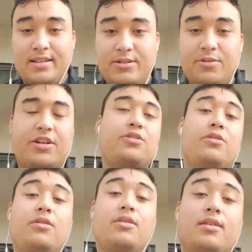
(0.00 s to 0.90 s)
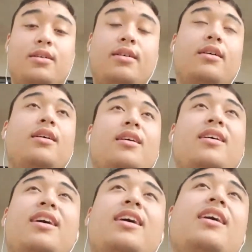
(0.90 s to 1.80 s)
It's pretty cool.
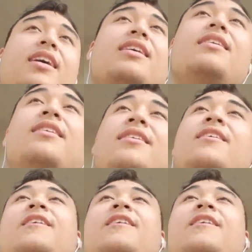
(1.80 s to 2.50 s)
Uh,